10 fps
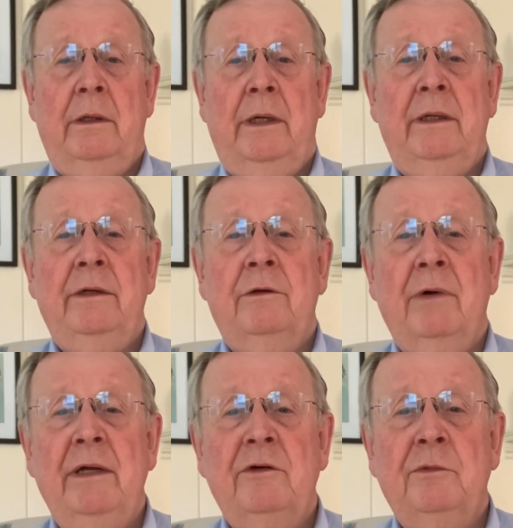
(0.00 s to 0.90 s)
And at the
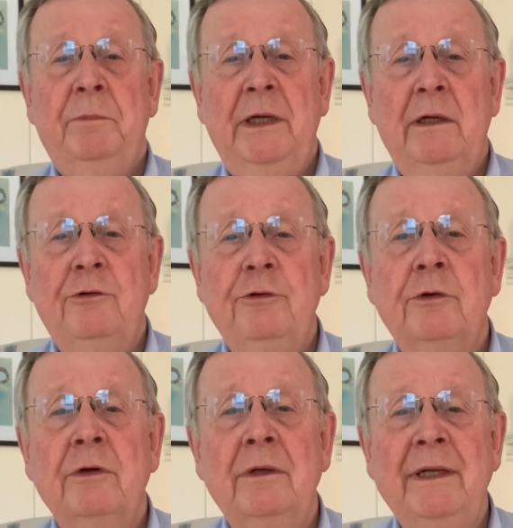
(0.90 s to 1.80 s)
right speeds, you
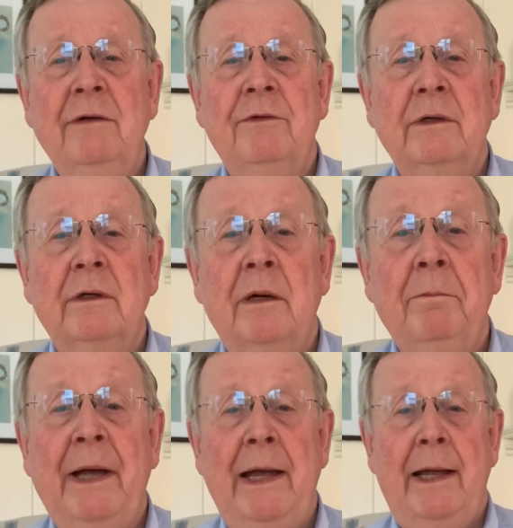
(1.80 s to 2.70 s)
could leave and
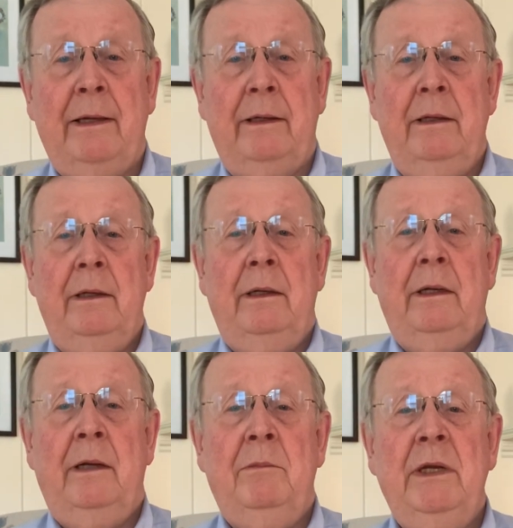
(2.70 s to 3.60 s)
come back
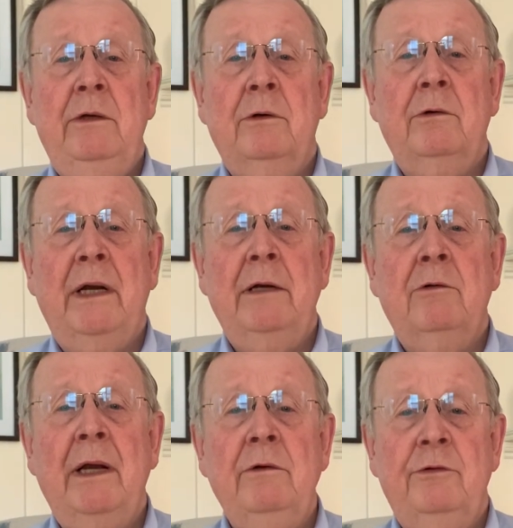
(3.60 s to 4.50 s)
and meet your
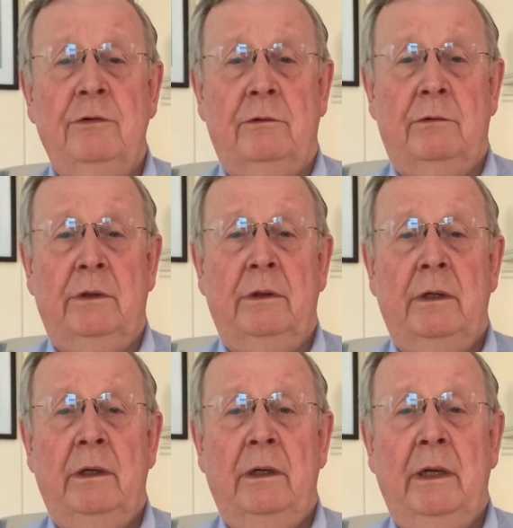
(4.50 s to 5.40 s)
great-grandchildren
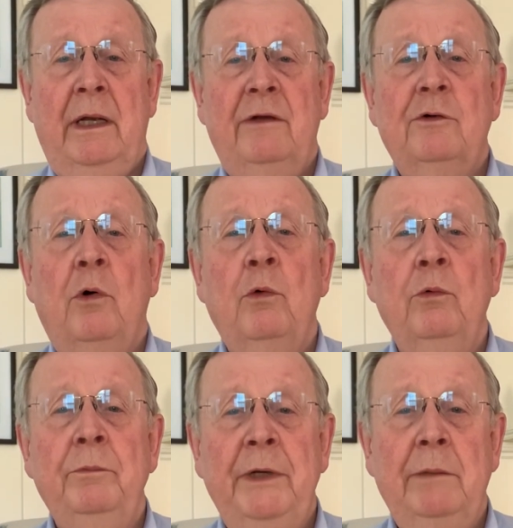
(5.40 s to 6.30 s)
as
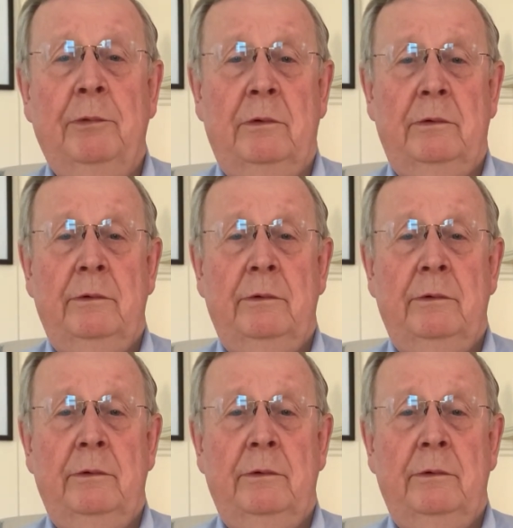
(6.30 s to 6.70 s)
old people.